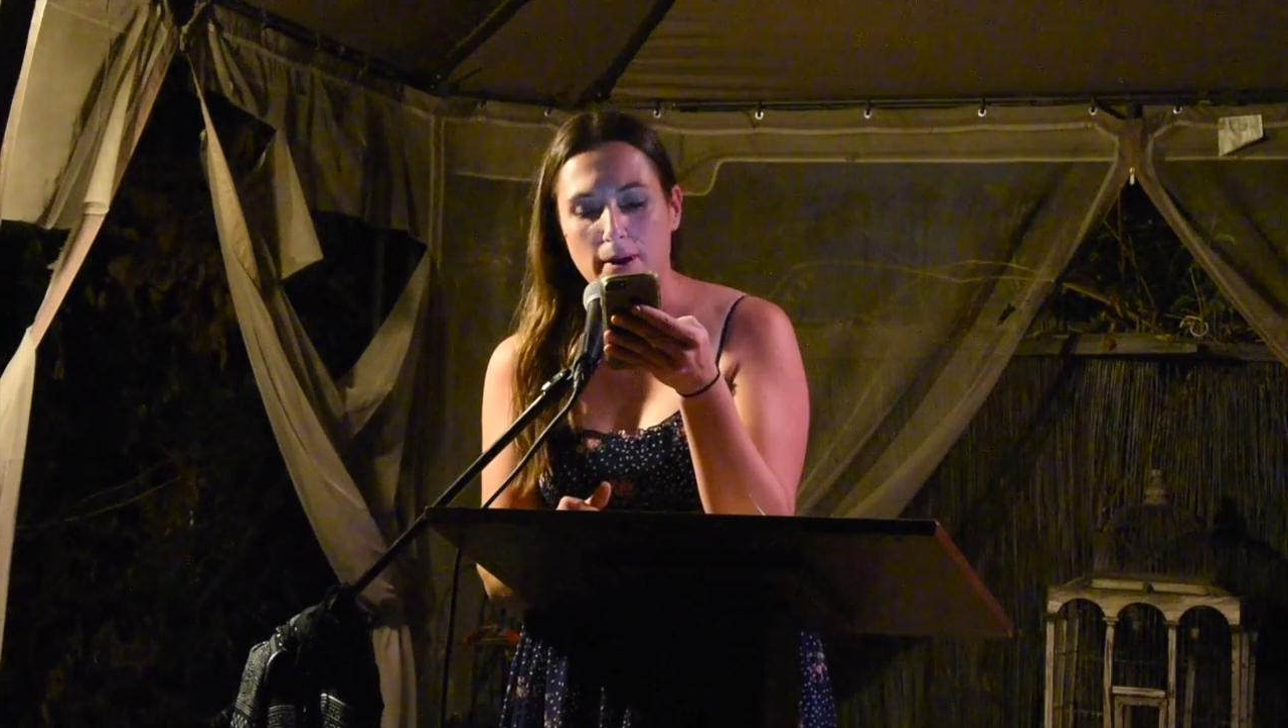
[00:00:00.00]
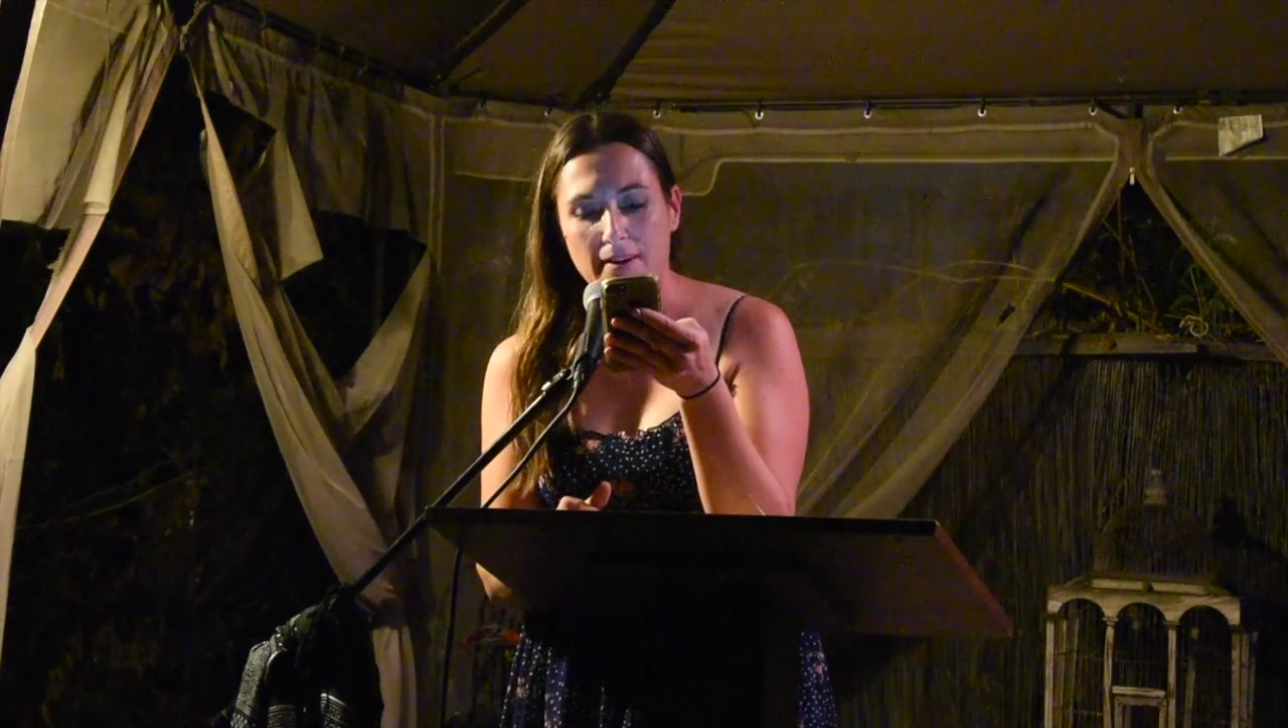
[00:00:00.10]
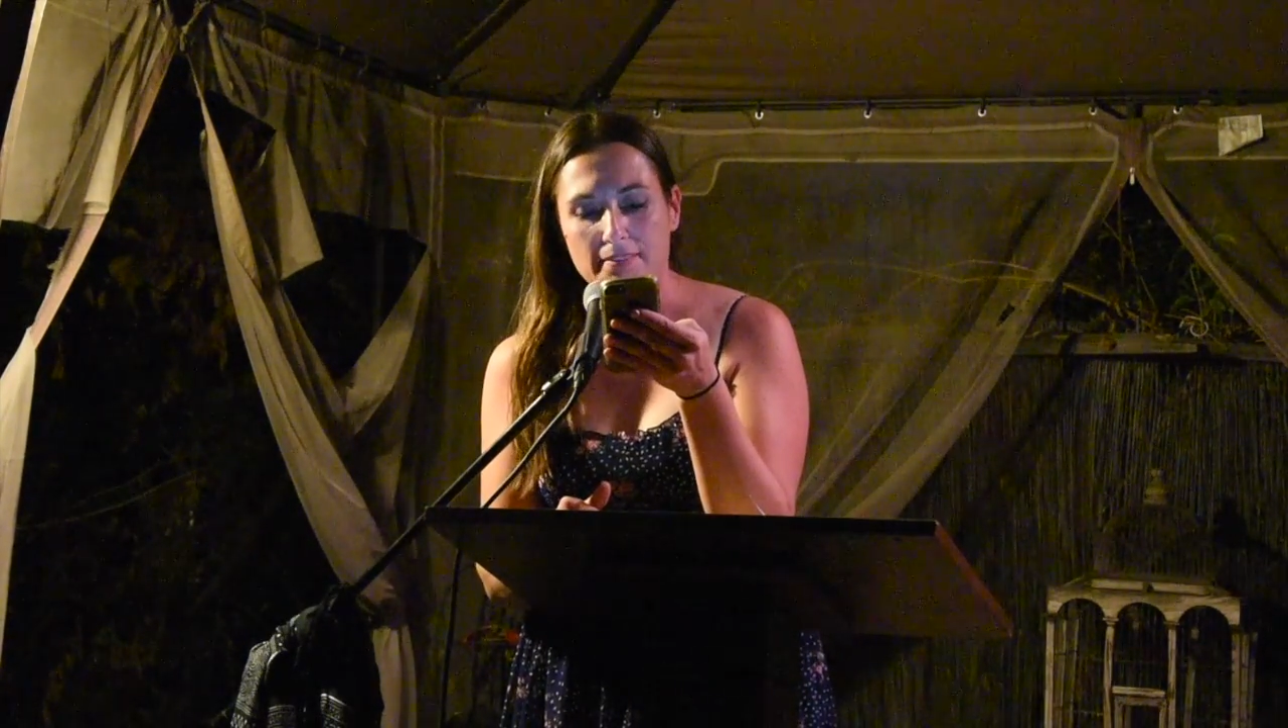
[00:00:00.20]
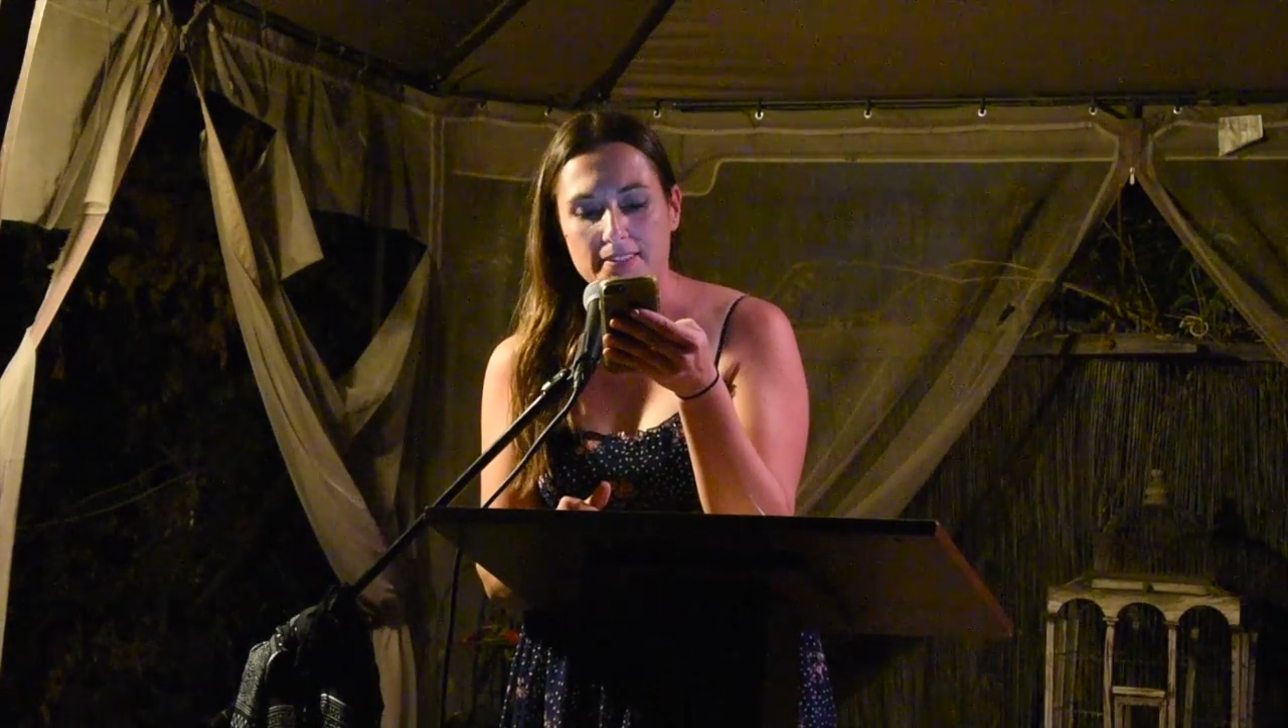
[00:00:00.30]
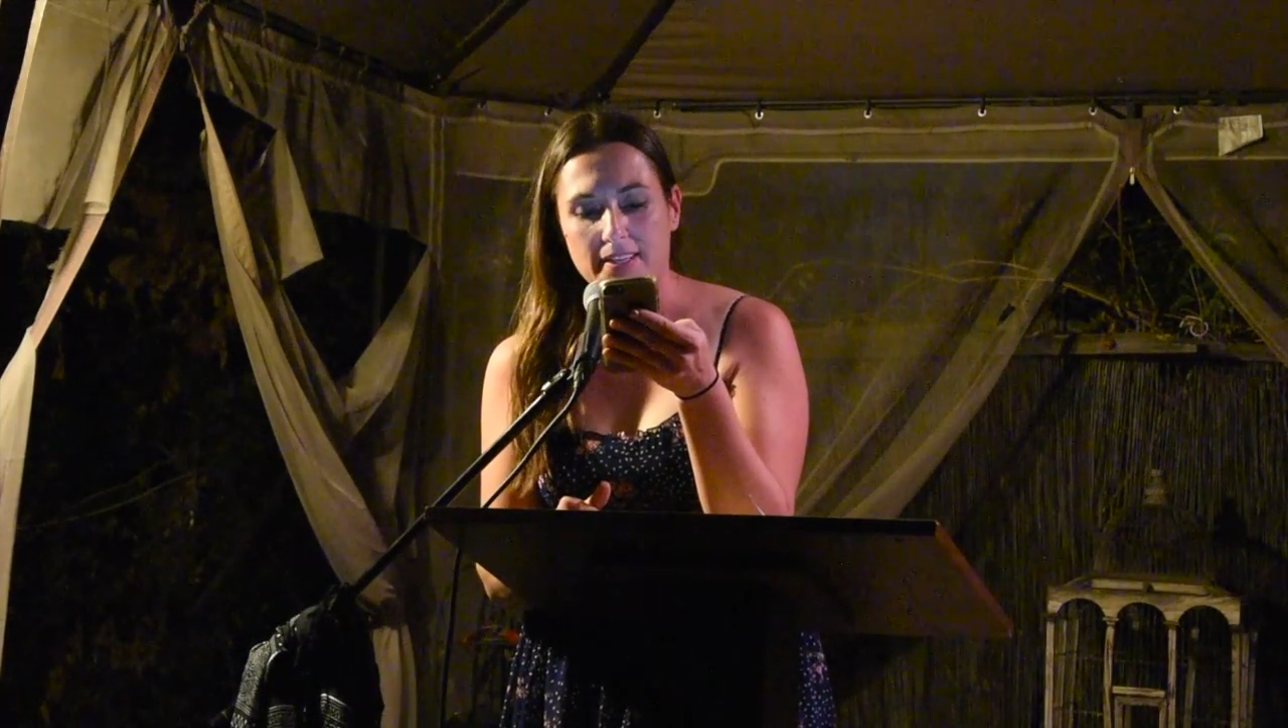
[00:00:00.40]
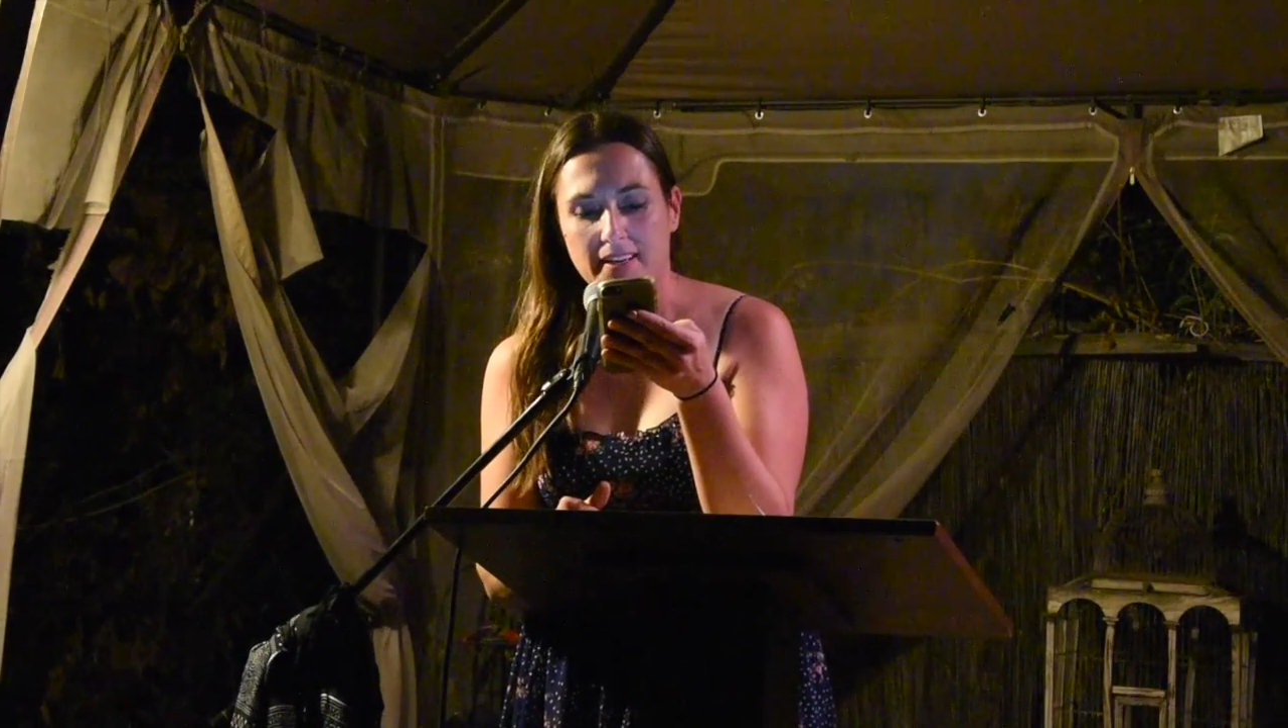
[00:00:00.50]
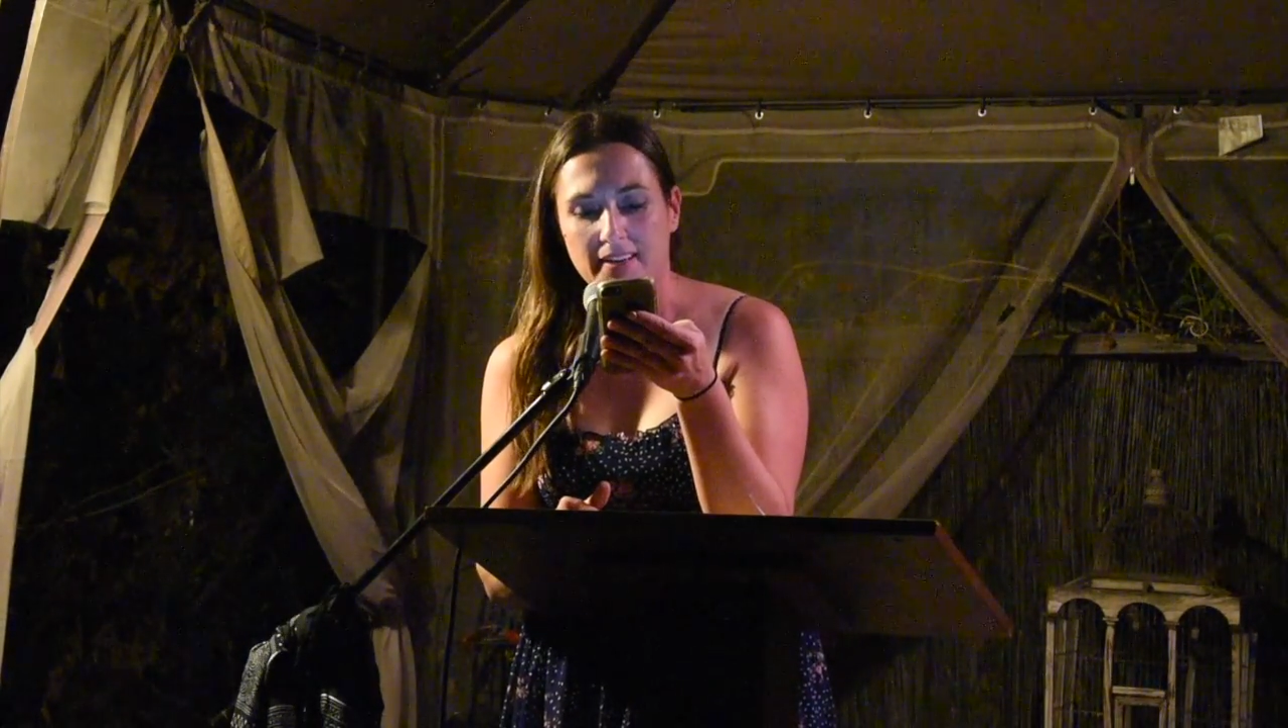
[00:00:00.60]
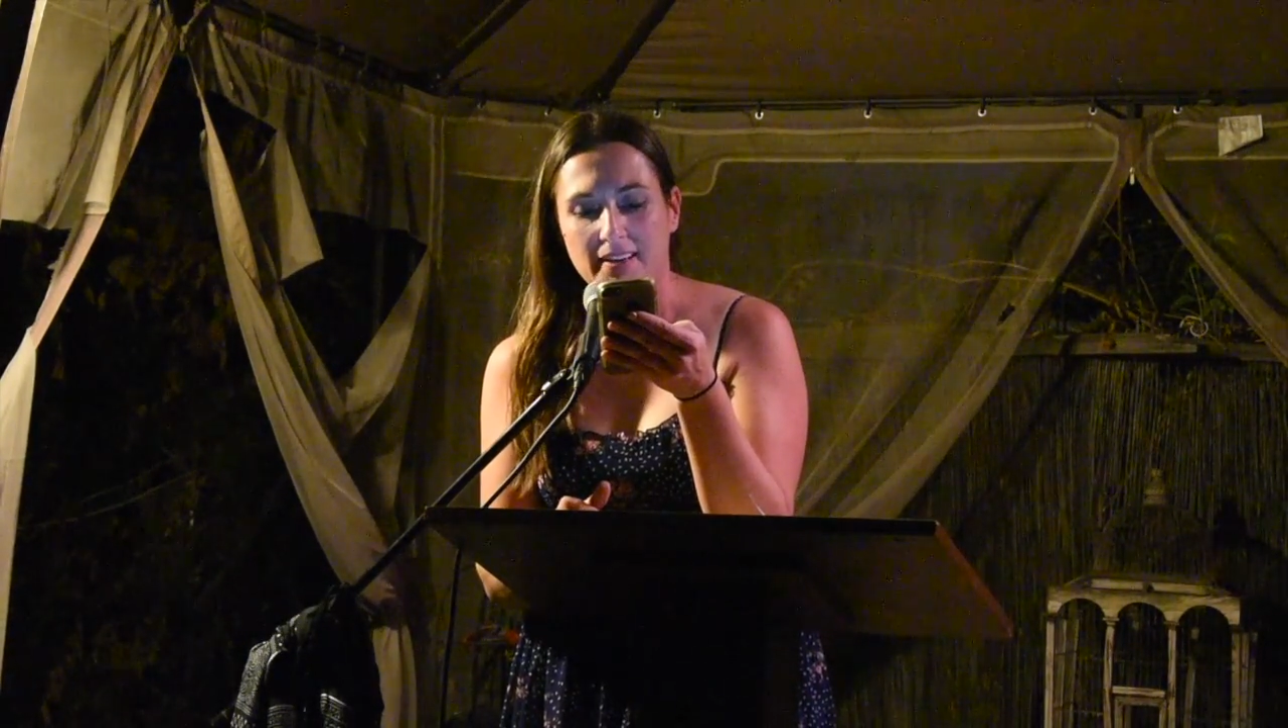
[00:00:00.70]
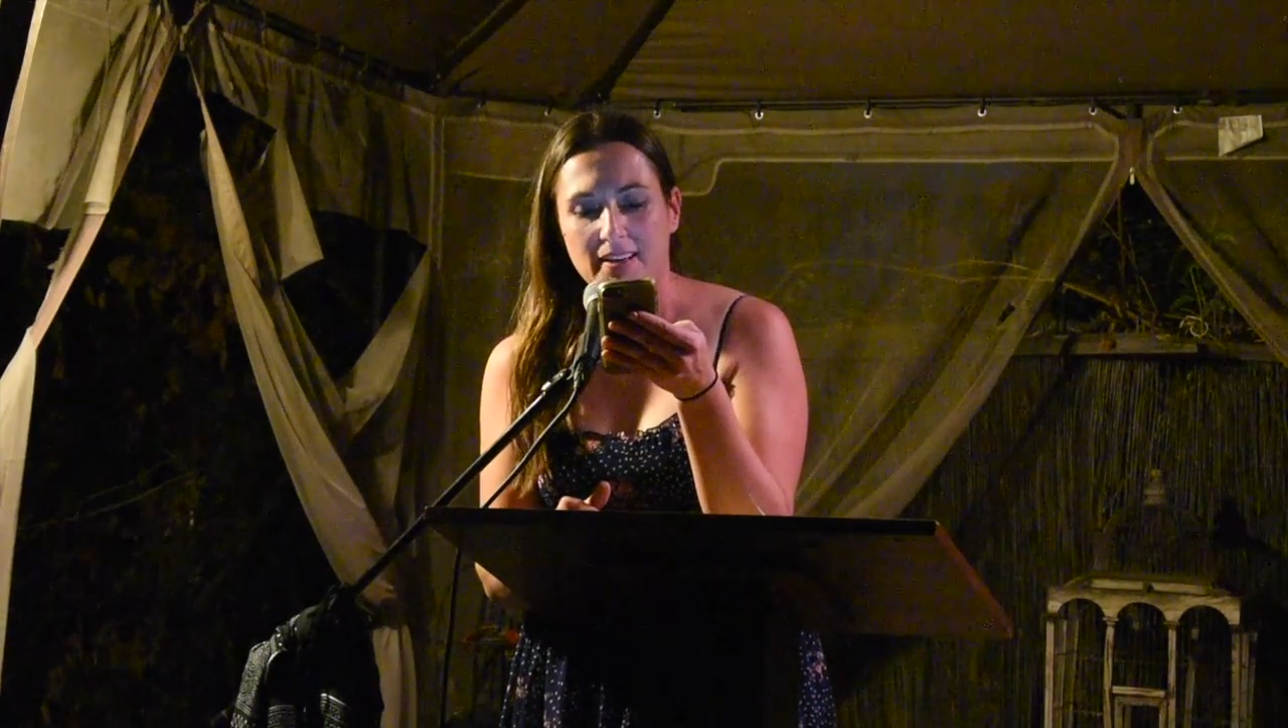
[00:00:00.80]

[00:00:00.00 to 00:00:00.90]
privacy,